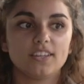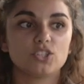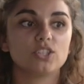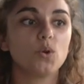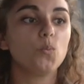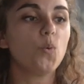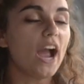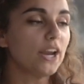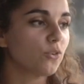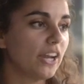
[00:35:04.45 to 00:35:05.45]
So there's a
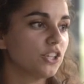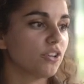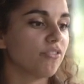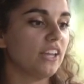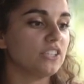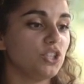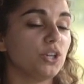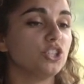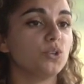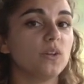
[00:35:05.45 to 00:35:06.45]
wide range of things you
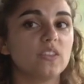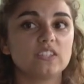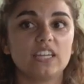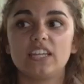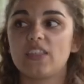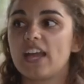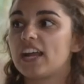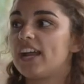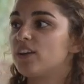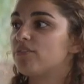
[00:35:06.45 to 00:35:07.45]
can do in the city
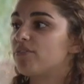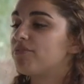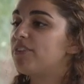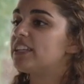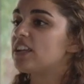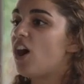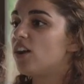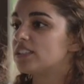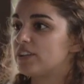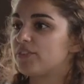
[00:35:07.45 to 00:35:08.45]
that kind of fit
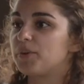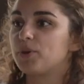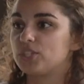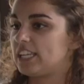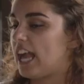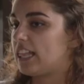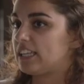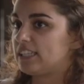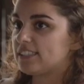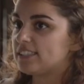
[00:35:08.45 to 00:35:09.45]
all different
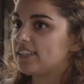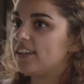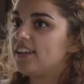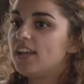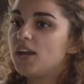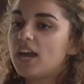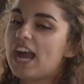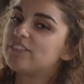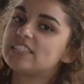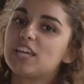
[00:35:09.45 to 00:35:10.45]
personalities.
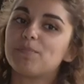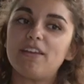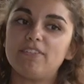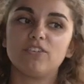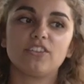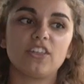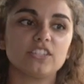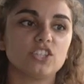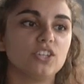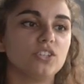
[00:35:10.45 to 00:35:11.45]
I have to say my favorite
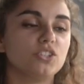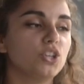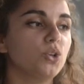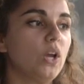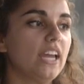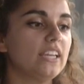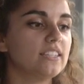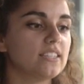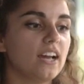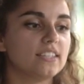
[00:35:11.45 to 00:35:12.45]
thing to do
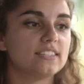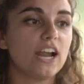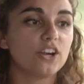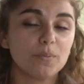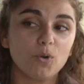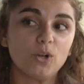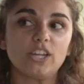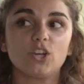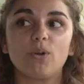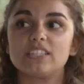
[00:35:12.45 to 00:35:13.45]
is uh, Saturday
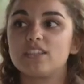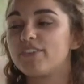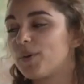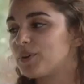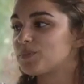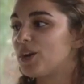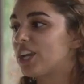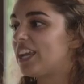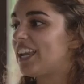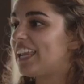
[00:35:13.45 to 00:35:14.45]
morning going to the farmer's
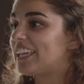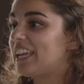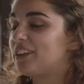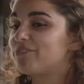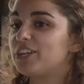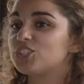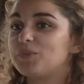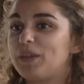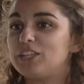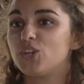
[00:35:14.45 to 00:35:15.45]
market and getting
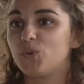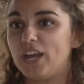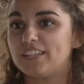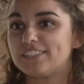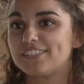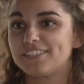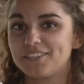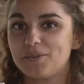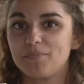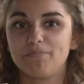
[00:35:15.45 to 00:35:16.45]
freshly made donuts
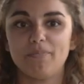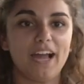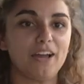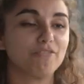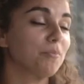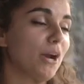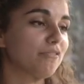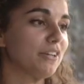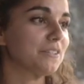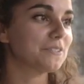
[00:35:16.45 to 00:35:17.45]
uh, for
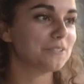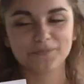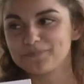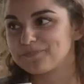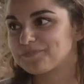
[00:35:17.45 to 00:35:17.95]
breakfast.